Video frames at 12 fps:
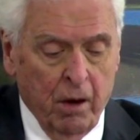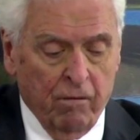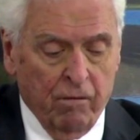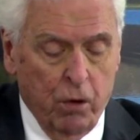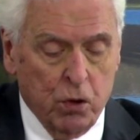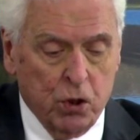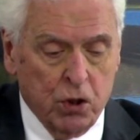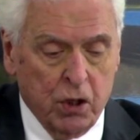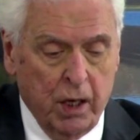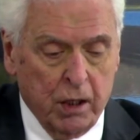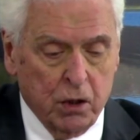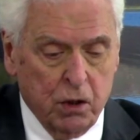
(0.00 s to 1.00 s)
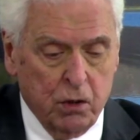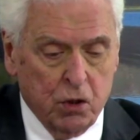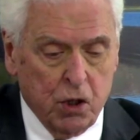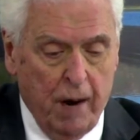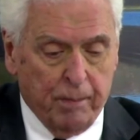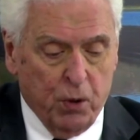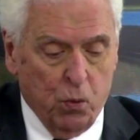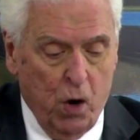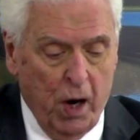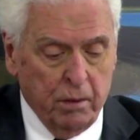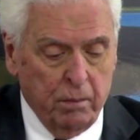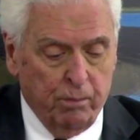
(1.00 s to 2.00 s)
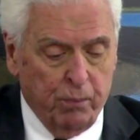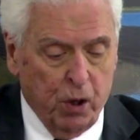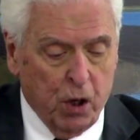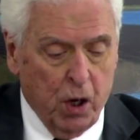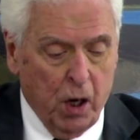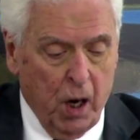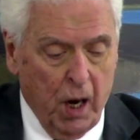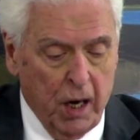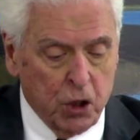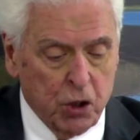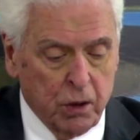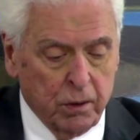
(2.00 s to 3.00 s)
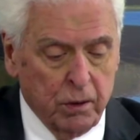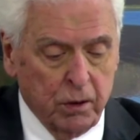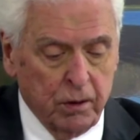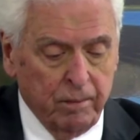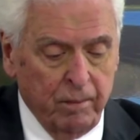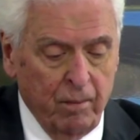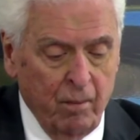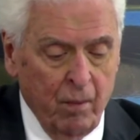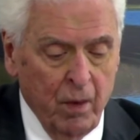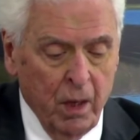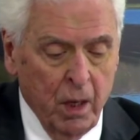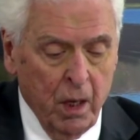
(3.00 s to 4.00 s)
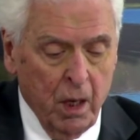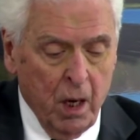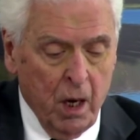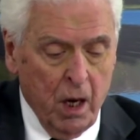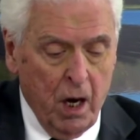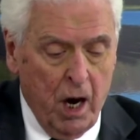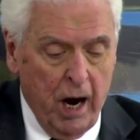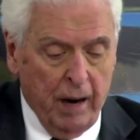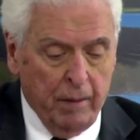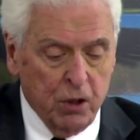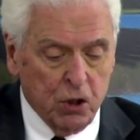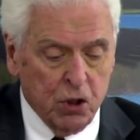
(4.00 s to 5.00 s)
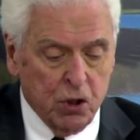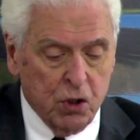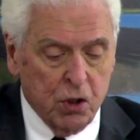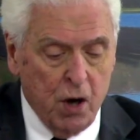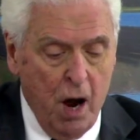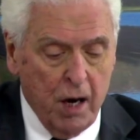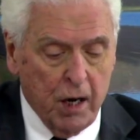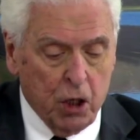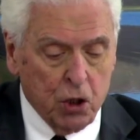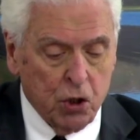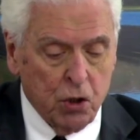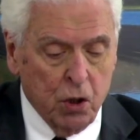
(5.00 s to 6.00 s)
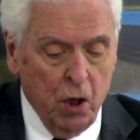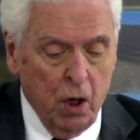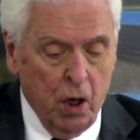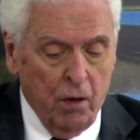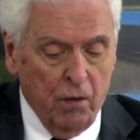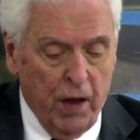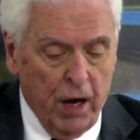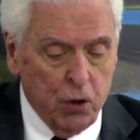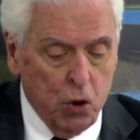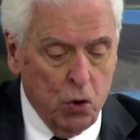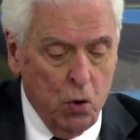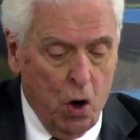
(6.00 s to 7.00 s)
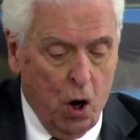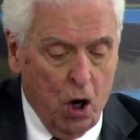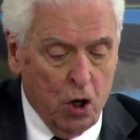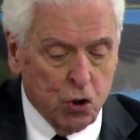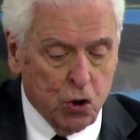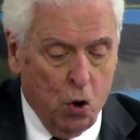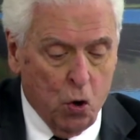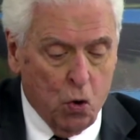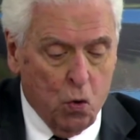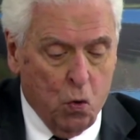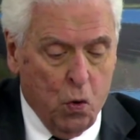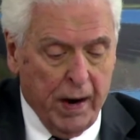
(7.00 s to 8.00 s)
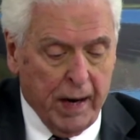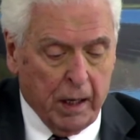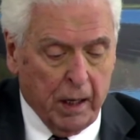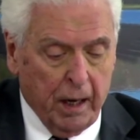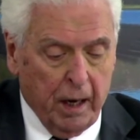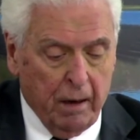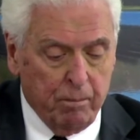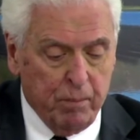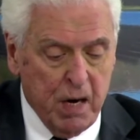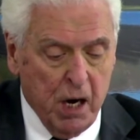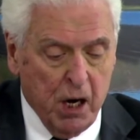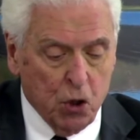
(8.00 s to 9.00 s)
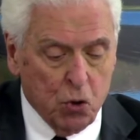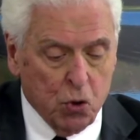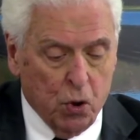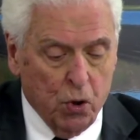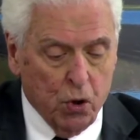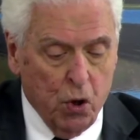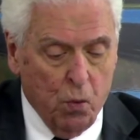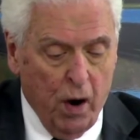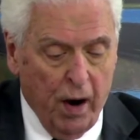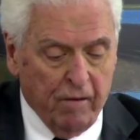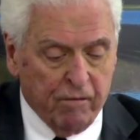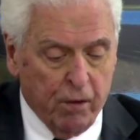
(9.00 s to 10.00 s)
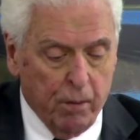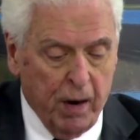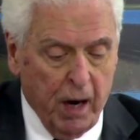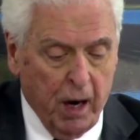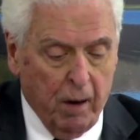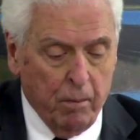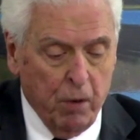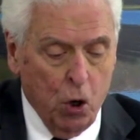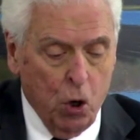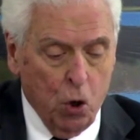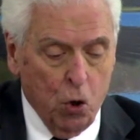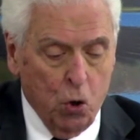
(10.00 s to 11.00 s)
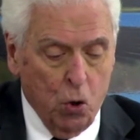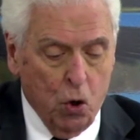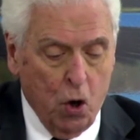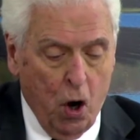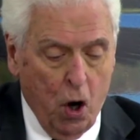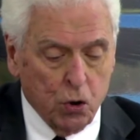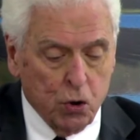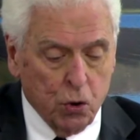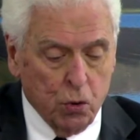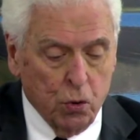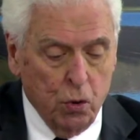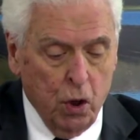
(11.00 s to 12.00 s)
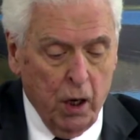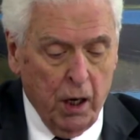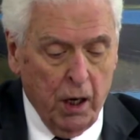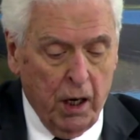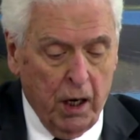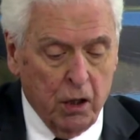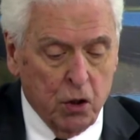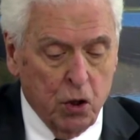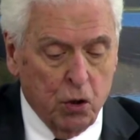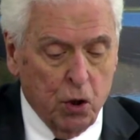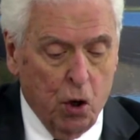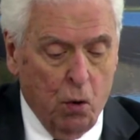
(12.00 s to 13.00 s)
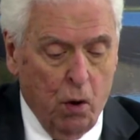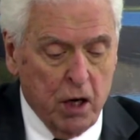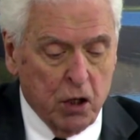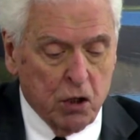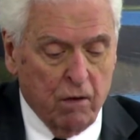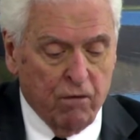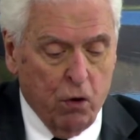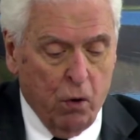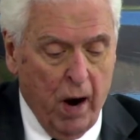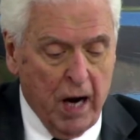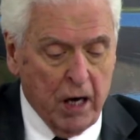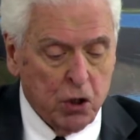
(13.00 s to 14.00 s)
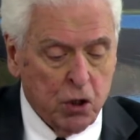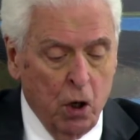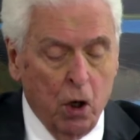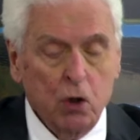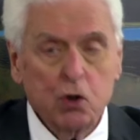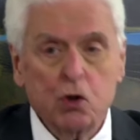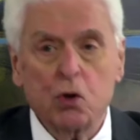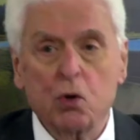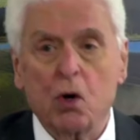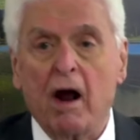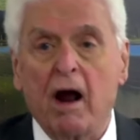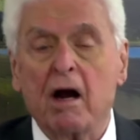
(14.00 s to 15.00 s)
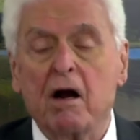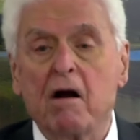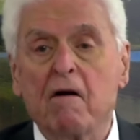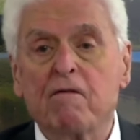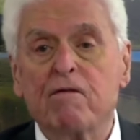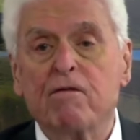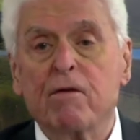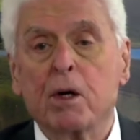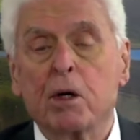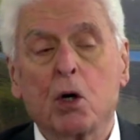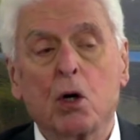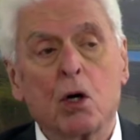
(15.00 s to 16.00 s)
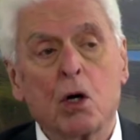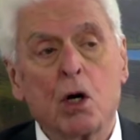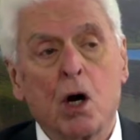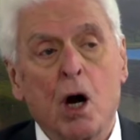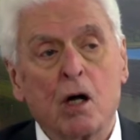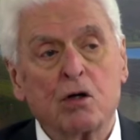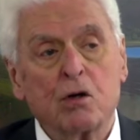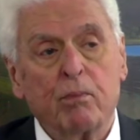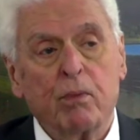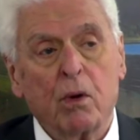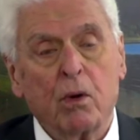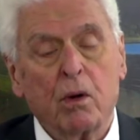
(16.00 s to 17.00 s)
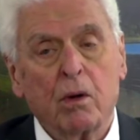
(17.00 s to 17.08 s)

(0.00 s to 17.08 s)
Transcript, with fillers: Verse six, chapter one, book of Galatians. I'm astonished that you are so quickly being turned away from him who called you into the grace of Christ to a different gospel,